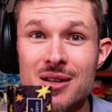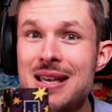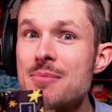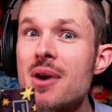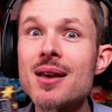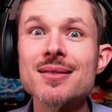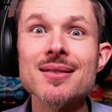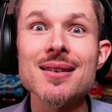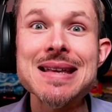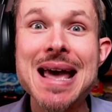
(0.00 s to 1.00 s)
It makes
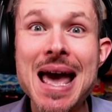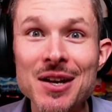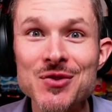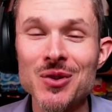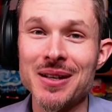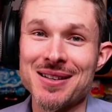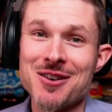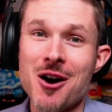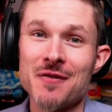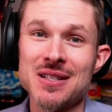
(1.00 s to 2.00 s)
an excellent
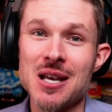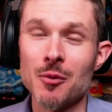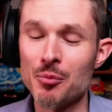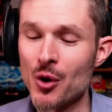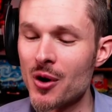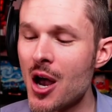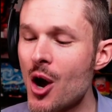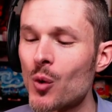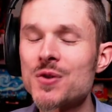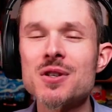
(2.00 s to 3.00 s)
coffee table book
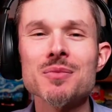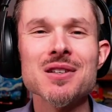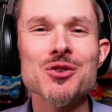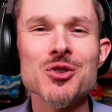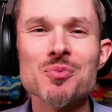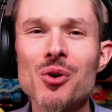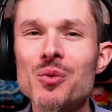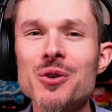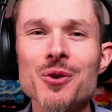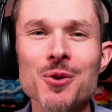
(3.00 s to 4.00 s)
or something to just
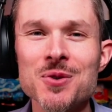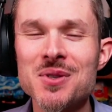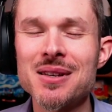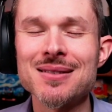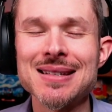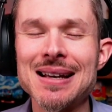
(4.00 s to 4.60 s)
peruse and,